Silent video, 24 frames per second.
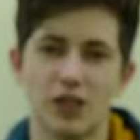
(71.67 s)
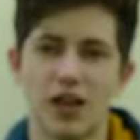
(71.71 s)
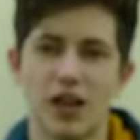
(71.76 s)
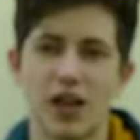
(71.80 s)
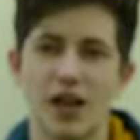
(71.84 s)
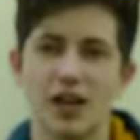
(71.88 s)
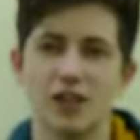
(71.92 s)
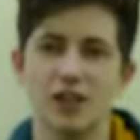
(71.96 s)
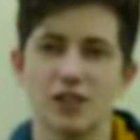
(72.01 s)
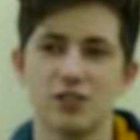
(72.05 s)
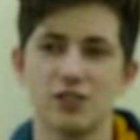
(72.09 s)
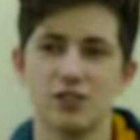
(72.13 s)

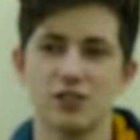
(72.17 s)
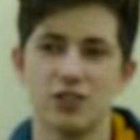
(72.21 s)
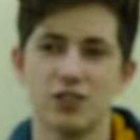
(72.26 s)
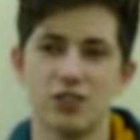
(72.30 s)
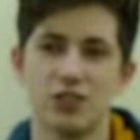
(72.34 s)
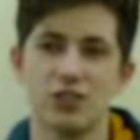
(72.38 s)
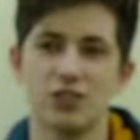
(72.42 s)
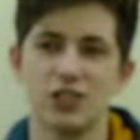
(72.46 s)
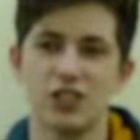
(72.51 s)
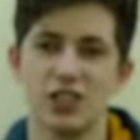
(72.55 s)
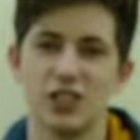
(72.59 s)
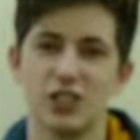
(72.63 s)

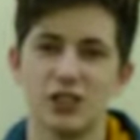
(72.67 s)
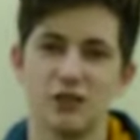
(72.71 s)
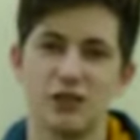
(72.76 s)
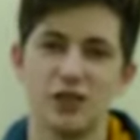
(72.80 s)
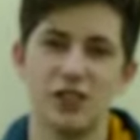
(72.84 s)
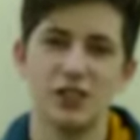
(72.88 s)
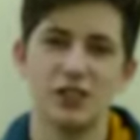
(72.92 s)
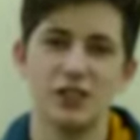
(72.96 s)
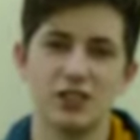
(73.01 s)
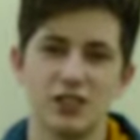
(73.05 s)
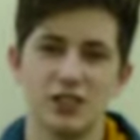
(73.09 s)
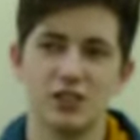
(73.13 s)
And usually the
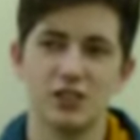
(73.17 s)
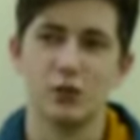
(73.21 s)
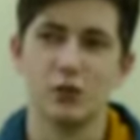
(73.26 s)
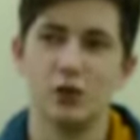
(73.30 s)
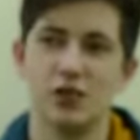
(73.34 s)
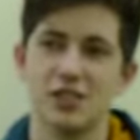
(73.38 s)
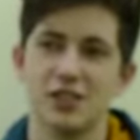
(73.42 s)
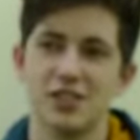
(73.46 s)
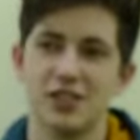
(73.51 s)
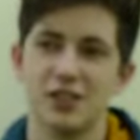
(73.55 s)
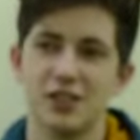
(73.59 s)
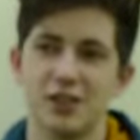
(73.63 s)
villain is
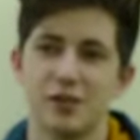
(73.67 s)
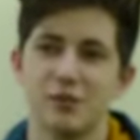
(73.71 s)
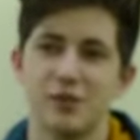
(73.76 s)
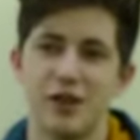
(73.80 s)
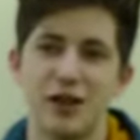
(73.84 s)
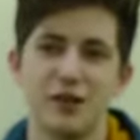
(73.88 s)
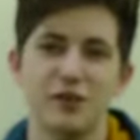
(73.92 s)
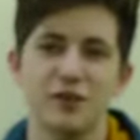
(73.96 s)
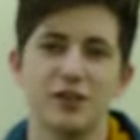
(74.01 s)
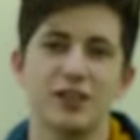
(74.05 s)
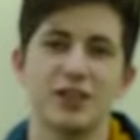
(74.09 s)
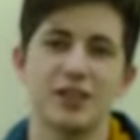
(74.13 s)
quite
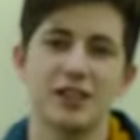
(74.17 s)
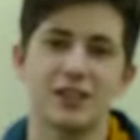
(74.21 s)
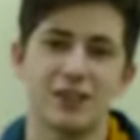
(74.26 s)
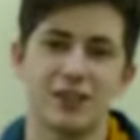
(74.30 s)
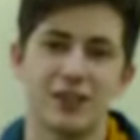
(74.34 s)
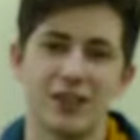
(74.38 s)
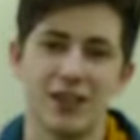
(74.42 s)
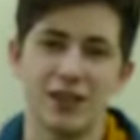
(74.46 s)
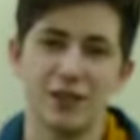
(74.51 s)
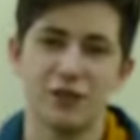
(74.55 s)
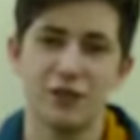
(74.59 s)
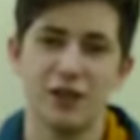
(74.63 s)
psychopathic.
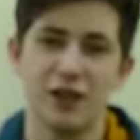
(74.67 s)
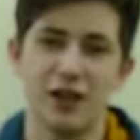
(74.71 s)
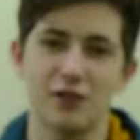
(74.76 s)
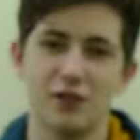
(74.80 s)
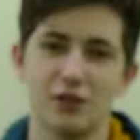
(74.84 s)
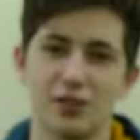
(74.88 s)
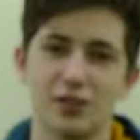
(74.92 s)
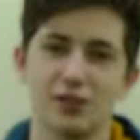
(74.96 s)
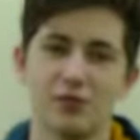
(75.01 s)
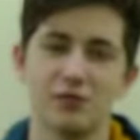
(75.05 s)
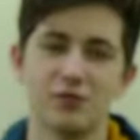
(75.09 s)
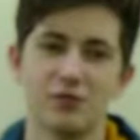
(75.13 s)
Like if you have
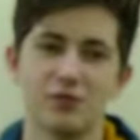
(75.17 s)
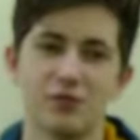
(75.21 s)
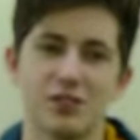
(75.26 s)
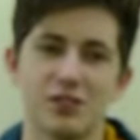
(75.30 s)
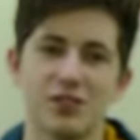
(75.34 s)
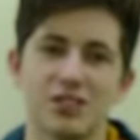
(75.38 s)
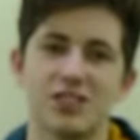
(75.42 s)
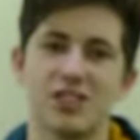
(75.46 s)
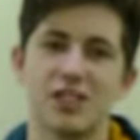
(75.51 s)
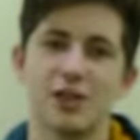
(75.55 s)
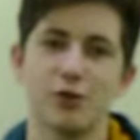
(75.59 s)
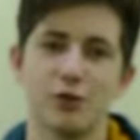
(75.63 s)
a
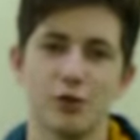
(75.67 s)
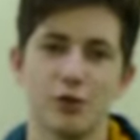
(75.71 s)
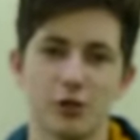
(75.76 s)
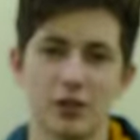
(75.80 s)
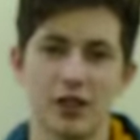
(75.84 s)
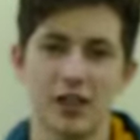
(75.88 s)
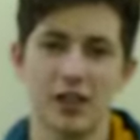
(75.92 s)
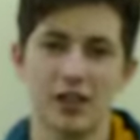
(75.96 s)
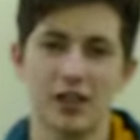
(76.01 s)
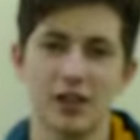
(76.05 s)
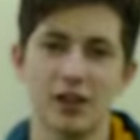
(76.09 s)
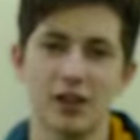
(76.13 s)
serial
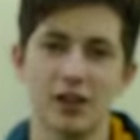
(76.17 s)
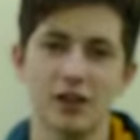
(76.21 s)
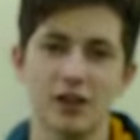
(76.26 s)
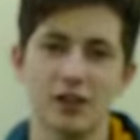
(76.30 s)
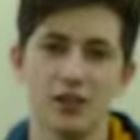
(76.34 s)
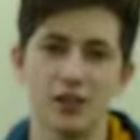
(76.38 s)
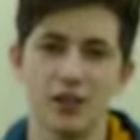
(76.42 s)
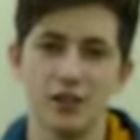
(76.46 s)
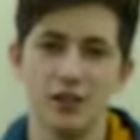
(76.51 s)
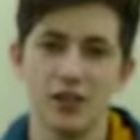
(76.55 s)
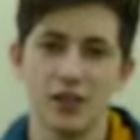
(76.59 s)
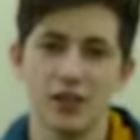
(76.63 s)
killer,
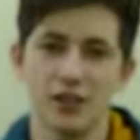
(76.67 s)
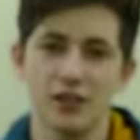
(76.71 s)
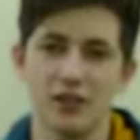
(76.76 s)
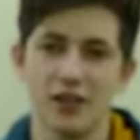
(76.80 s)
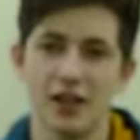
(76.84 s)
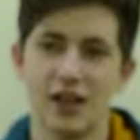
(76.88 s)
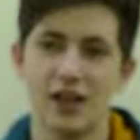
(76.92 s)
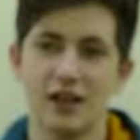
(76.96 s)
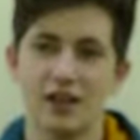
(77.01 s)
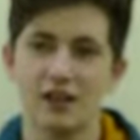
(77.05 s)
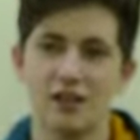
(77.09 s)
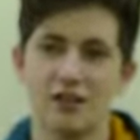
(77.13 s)

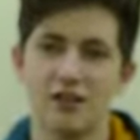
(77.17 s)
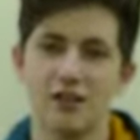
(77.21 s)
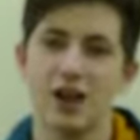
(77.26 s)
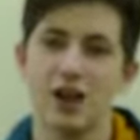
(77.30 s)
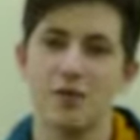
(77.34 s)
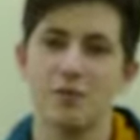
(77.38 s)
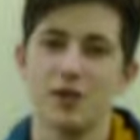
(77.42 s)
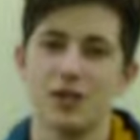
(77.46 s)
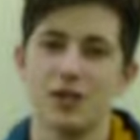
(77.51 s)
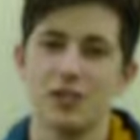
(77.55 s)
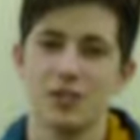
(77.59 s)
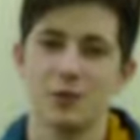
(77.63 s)
then
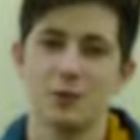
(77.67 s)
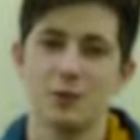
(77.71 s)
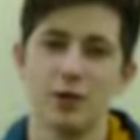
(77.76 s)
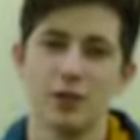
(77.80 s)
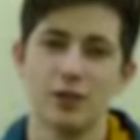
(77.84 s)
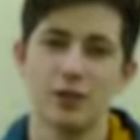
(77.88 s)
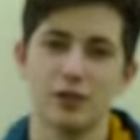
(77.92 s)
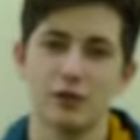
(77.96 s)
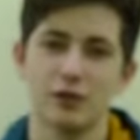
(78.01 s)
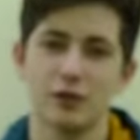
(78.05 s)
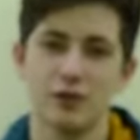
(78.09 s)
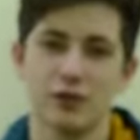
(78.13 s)
that makes
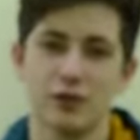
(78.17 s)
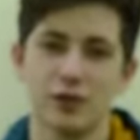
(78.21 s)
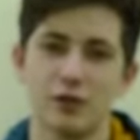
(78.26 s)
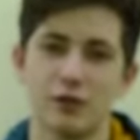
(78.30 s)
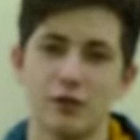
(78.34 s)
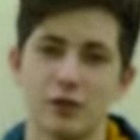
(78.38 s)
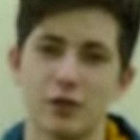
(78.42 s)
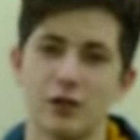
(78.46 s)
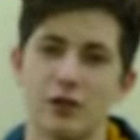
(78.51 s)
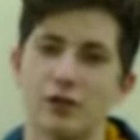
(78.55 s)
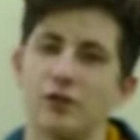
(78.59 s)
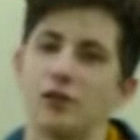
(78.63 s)
quite good
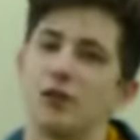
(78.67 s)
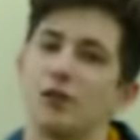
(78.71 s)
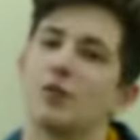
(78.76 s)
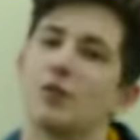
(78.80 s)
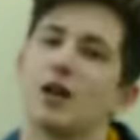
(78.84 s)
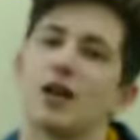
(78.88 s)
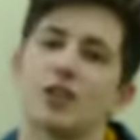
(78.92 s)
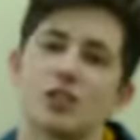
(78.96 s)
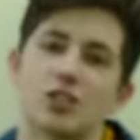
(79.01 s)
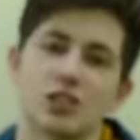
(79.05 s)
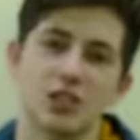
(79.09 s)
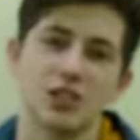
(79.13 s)
for the film
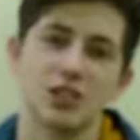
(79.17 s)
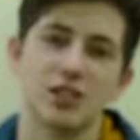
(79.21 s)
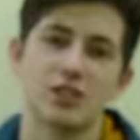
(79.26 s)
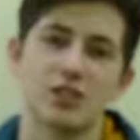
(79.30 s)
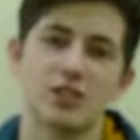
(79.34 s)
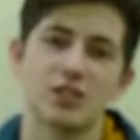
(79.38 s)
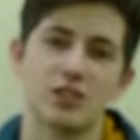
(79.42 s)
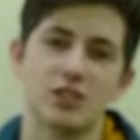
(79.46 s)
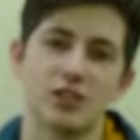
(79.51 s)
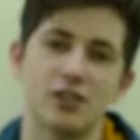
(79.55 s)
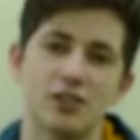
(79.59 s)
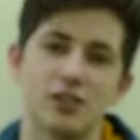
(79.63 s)
actually.
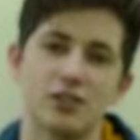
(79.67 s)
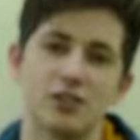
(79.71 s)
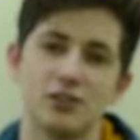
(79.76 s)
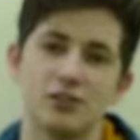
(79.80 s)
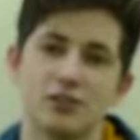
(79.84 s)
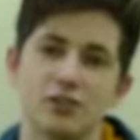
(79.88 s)
So